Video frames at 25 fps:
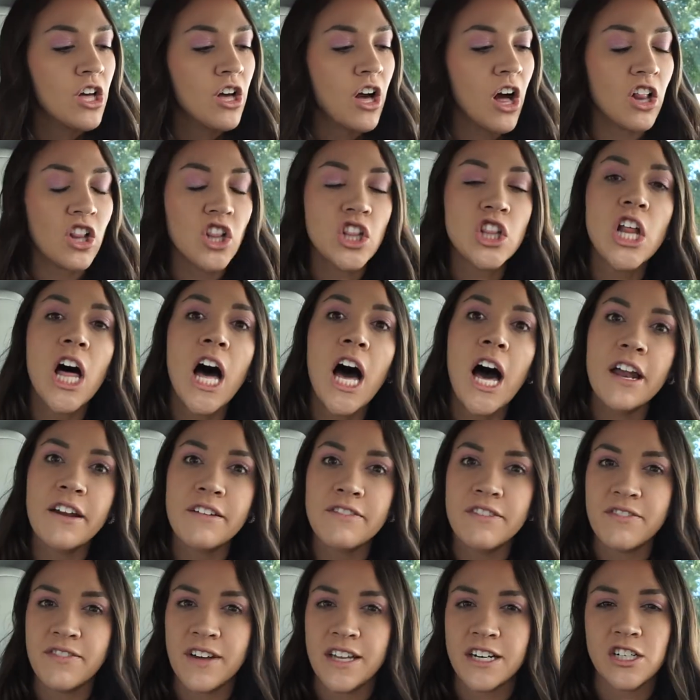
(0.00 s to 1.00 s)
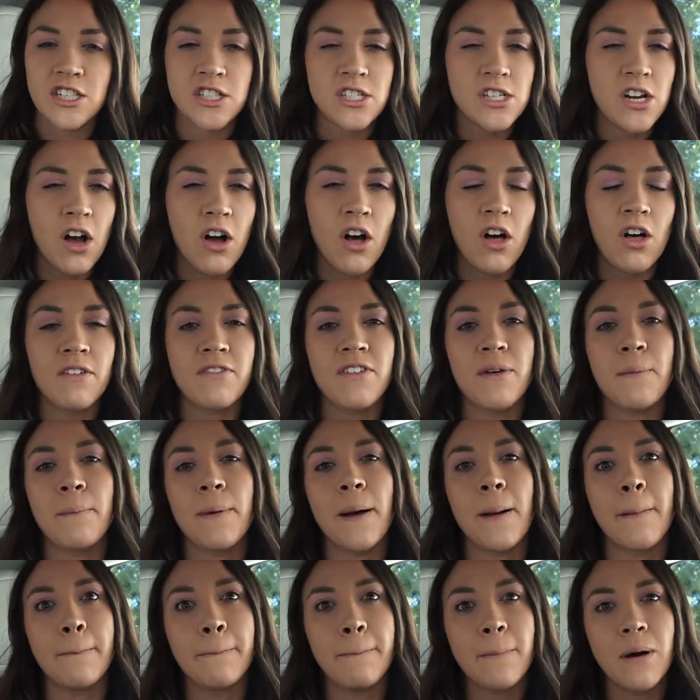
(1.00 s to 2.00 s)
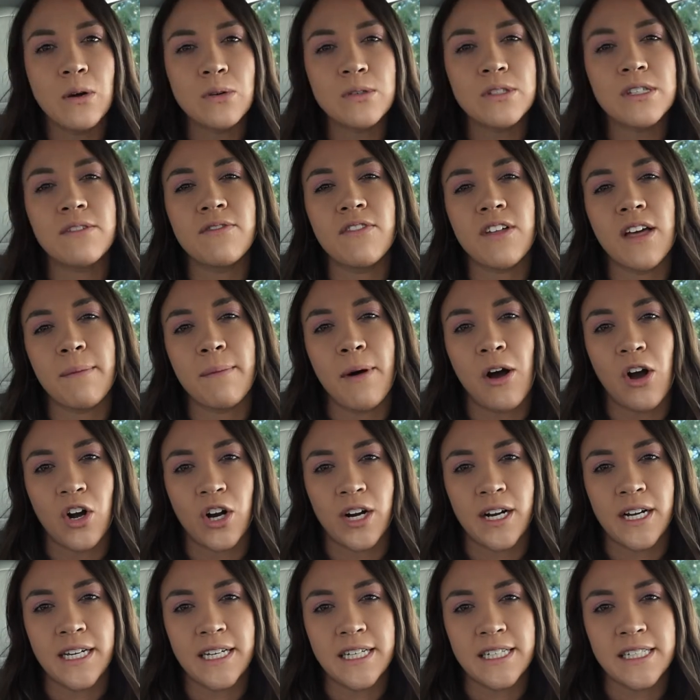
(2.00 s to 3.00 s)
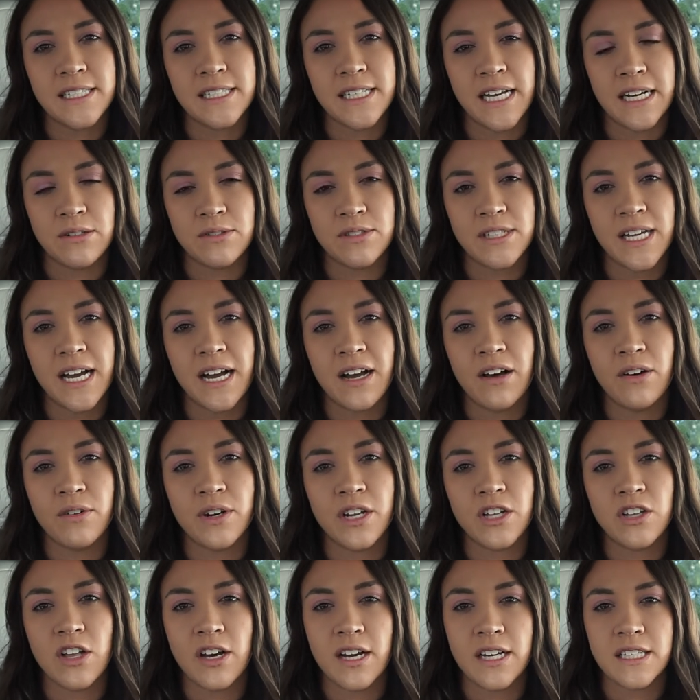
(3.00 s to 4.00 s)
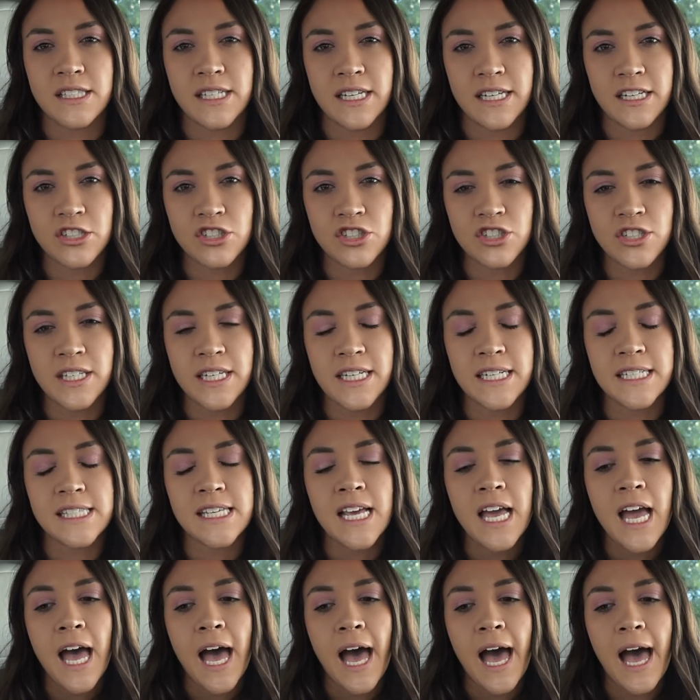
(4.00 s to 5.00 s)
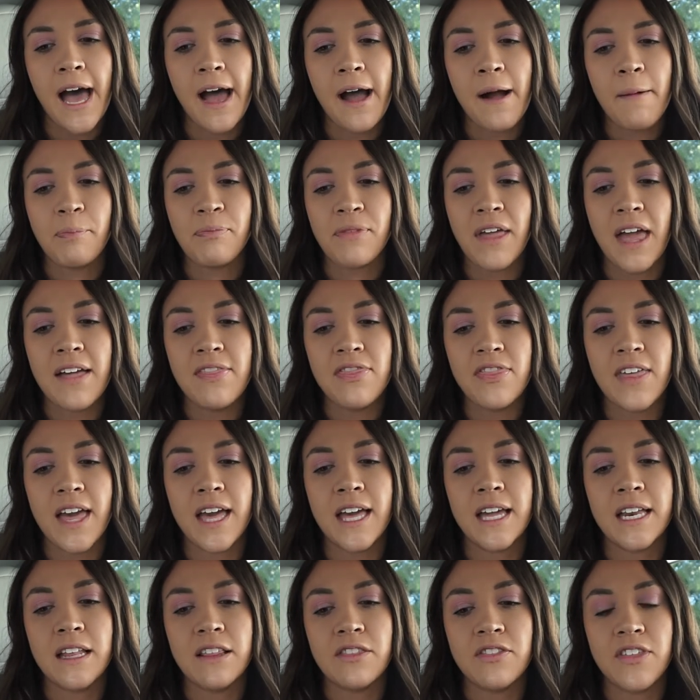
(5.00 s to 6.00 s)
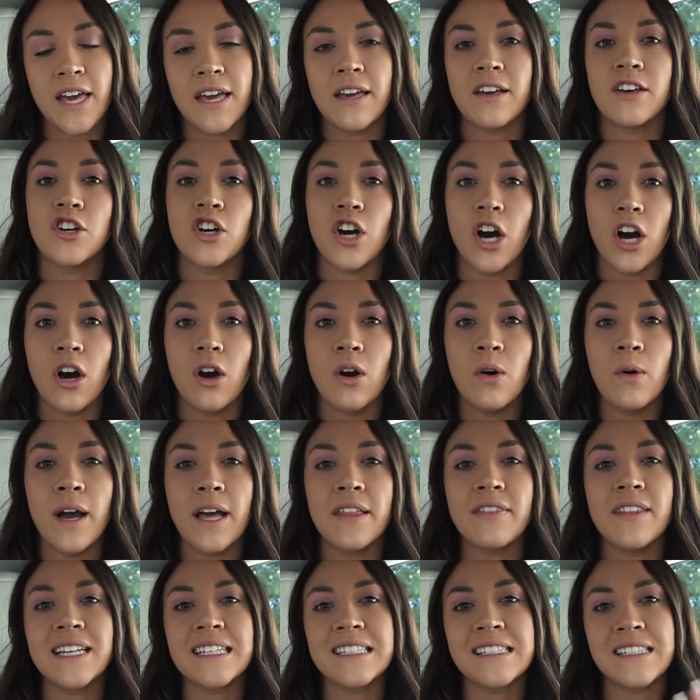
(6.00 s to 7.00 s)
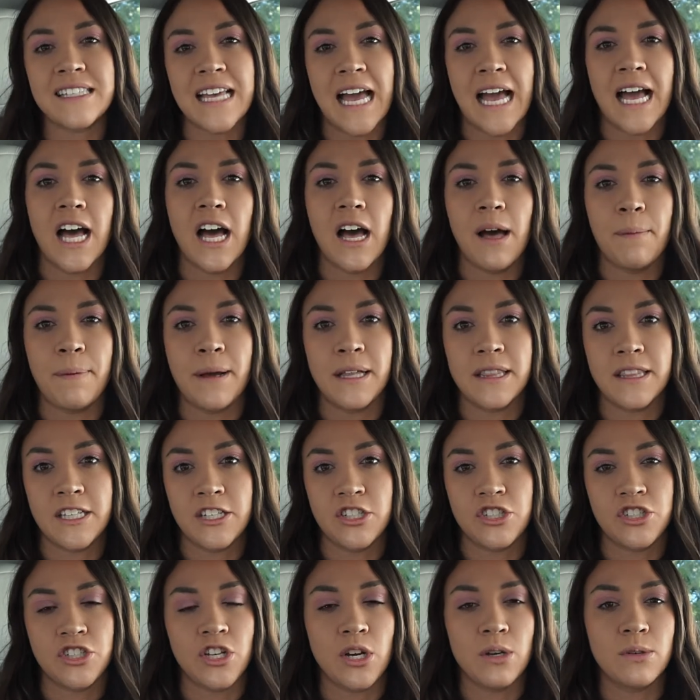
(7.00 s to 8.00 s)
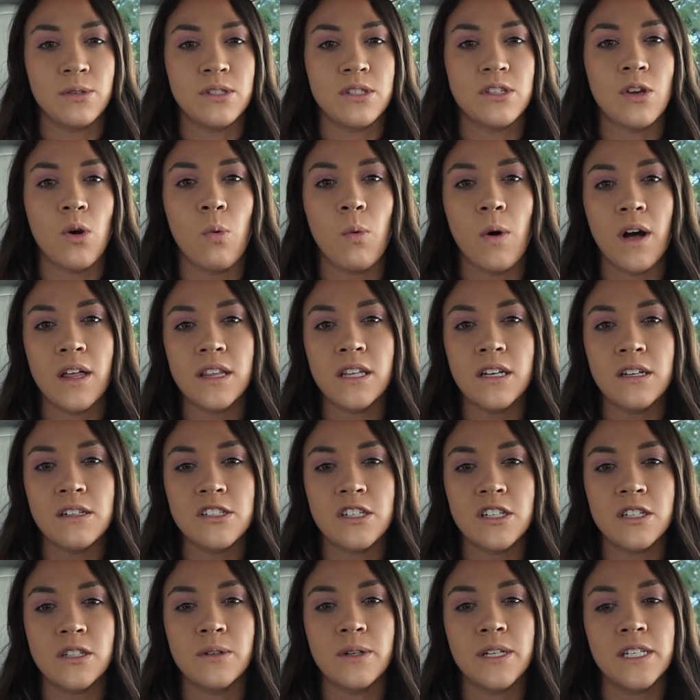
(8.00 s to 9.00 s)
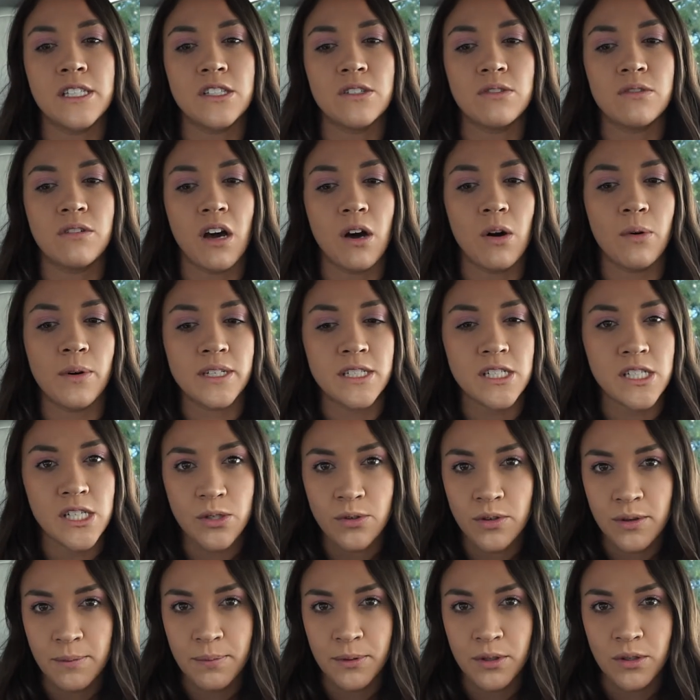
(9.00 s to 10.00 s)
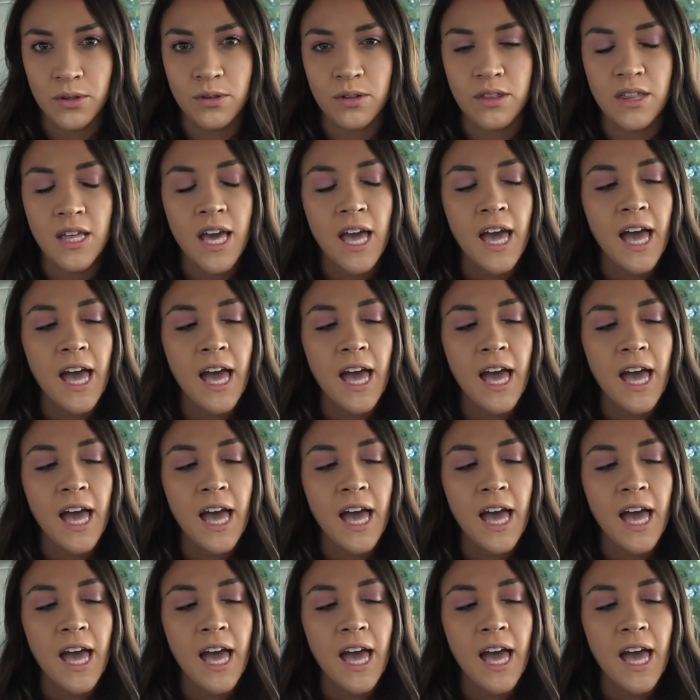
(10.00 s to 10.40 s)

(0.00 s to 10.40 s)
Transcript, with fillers: a lot of the vendors, not all of them, but most of them are in downtown Los Angeles. Um, and then they go and they set up at these shows. So, what they'll do is you go into a booth